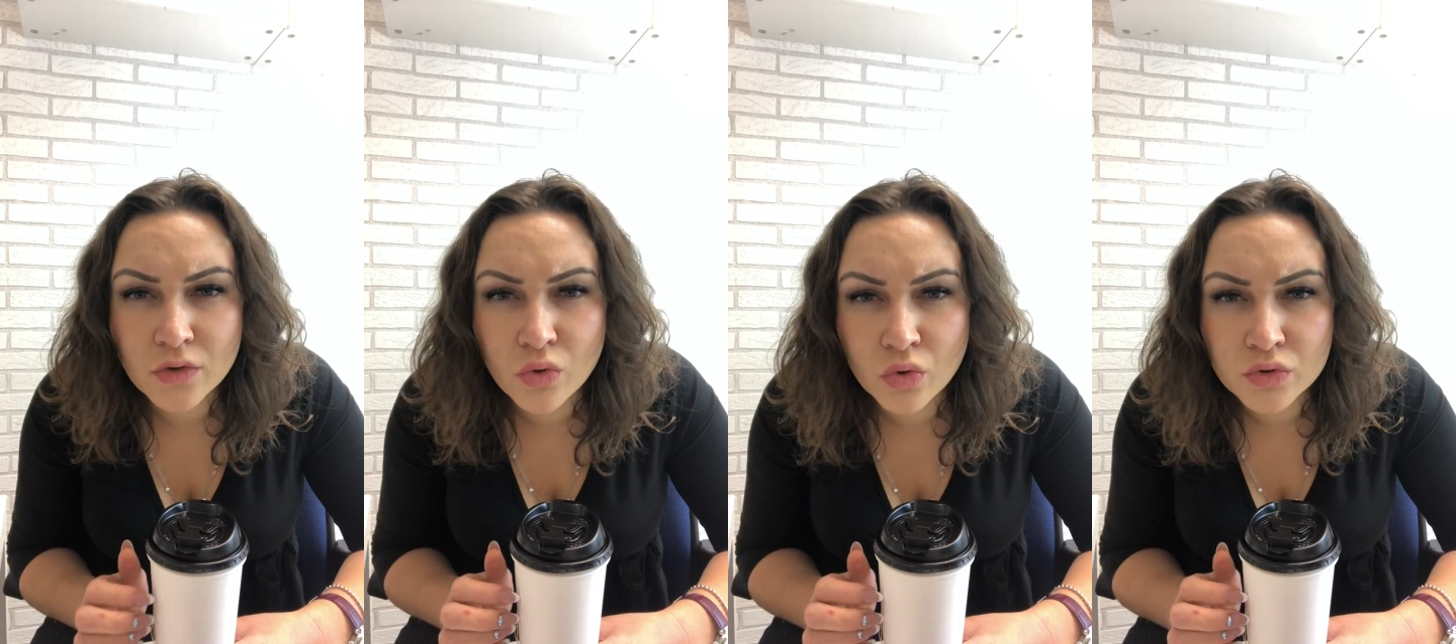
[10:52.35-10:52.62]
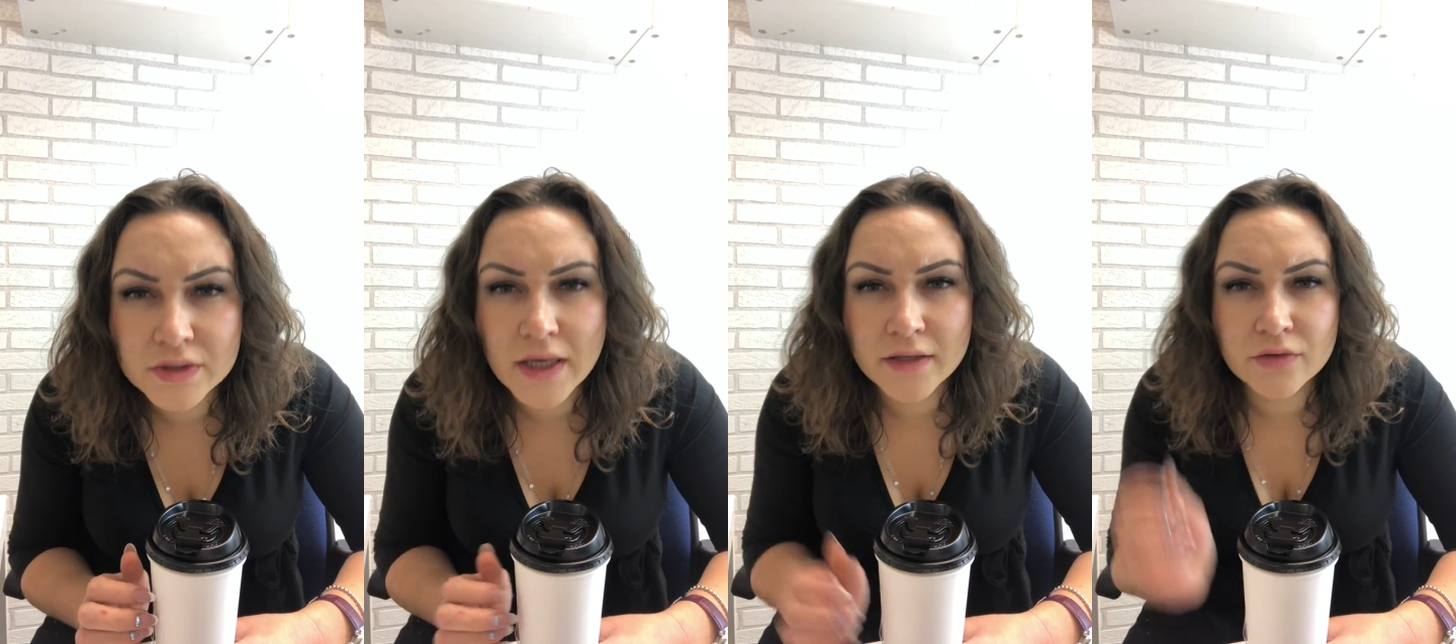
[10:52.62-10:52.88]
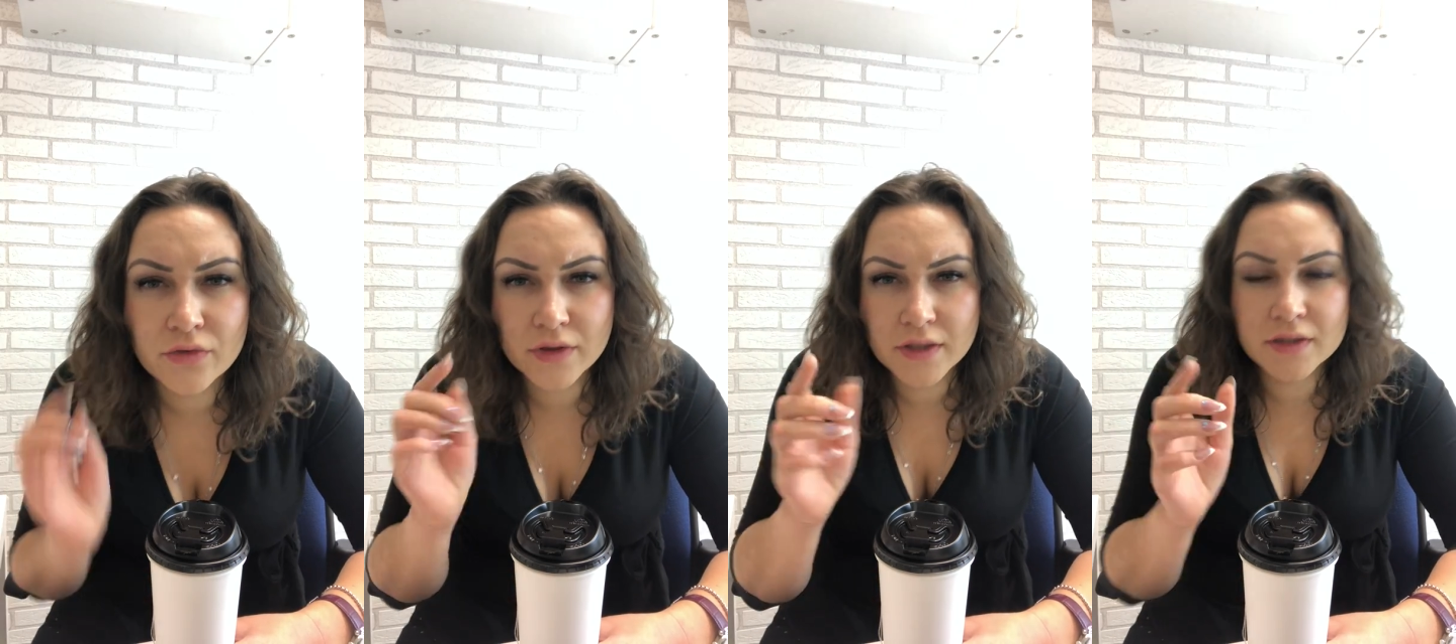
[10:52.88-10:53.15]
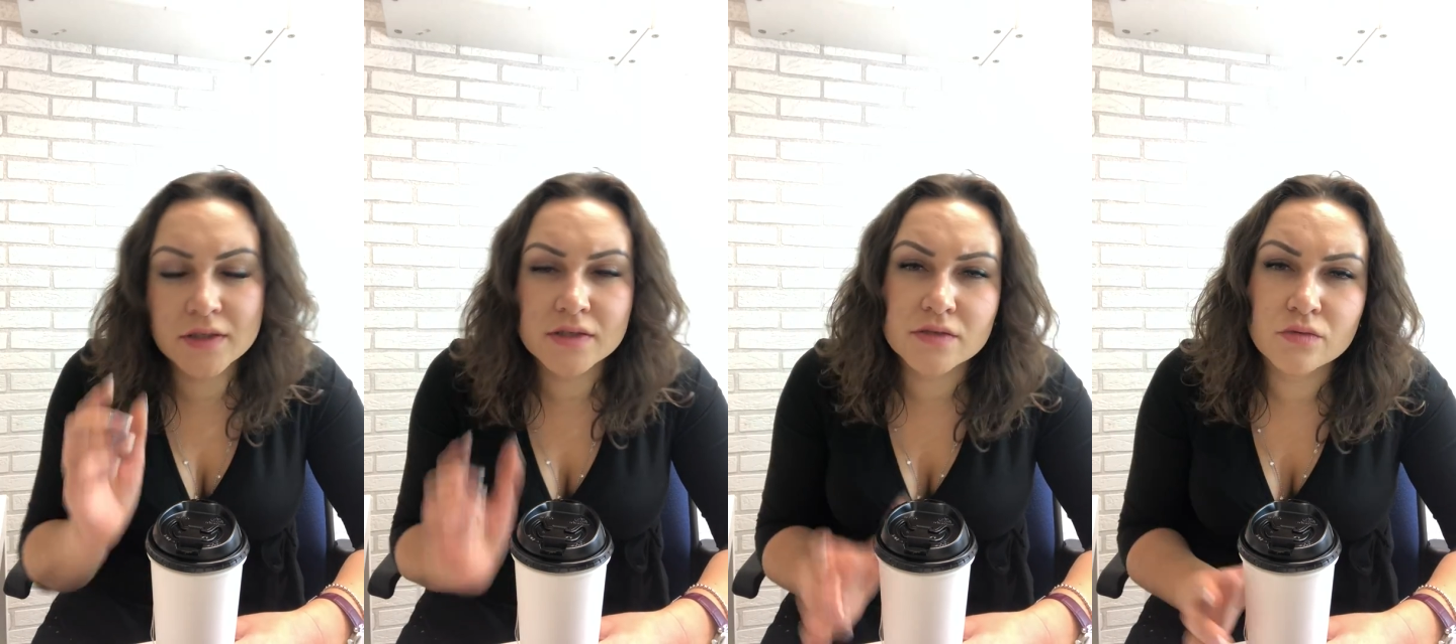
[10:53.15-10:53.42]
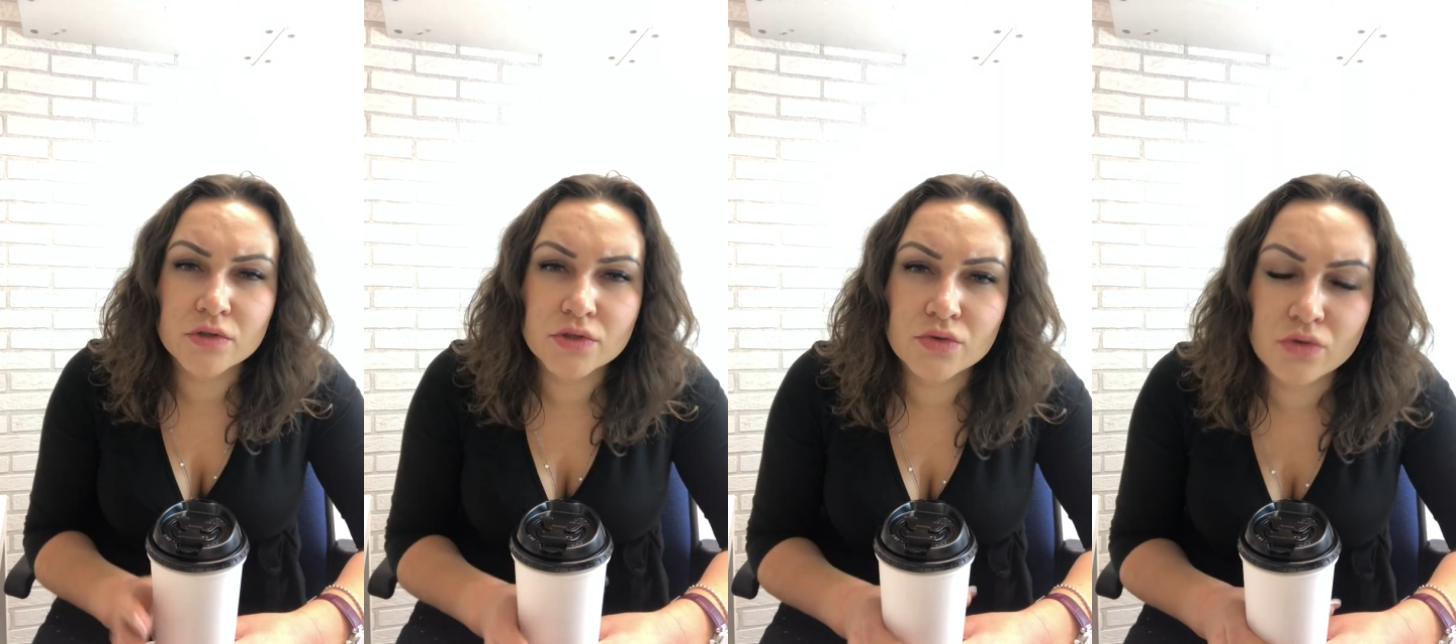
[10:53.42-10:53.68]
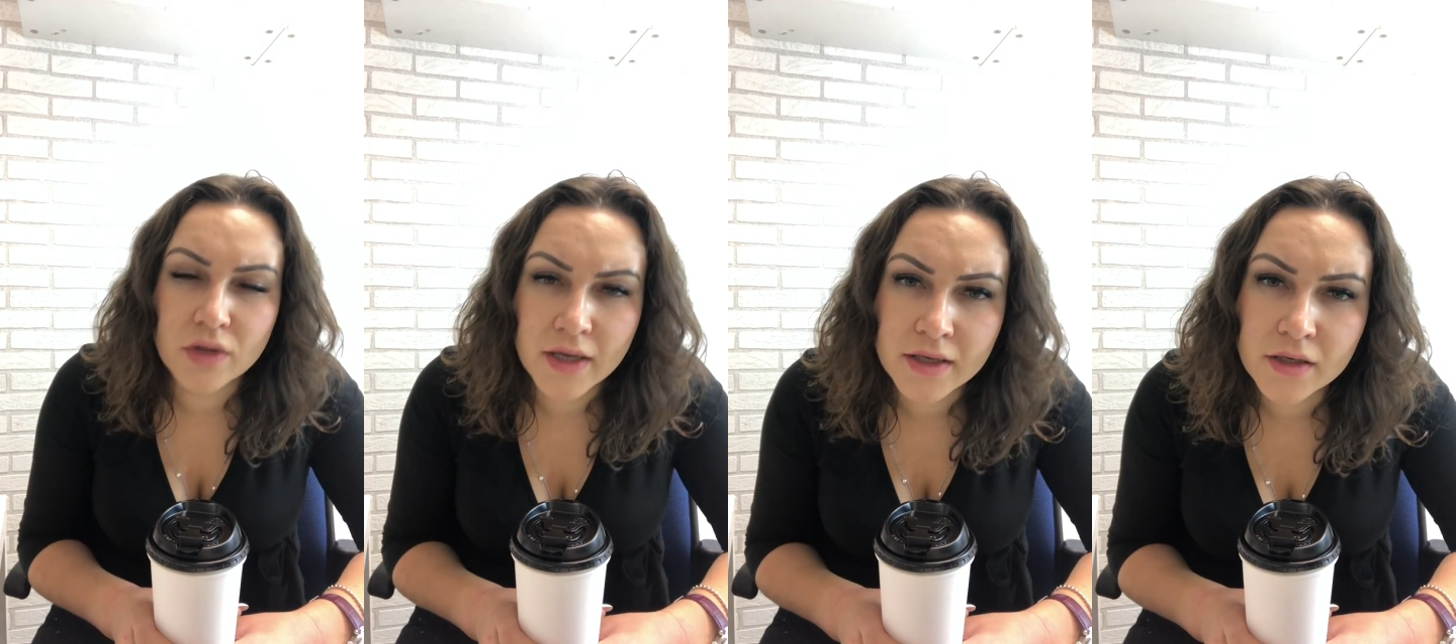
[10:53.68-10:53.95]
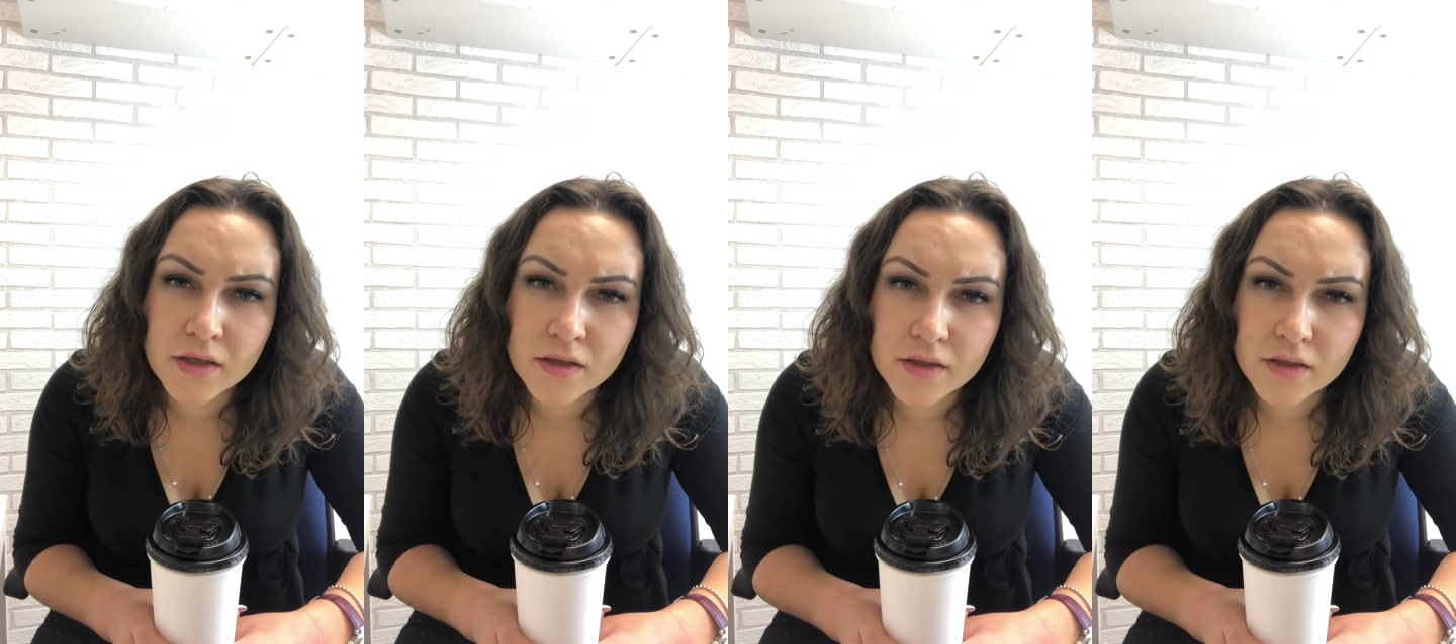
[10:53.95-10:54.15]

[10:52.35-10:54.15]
gold and you think that's what you like,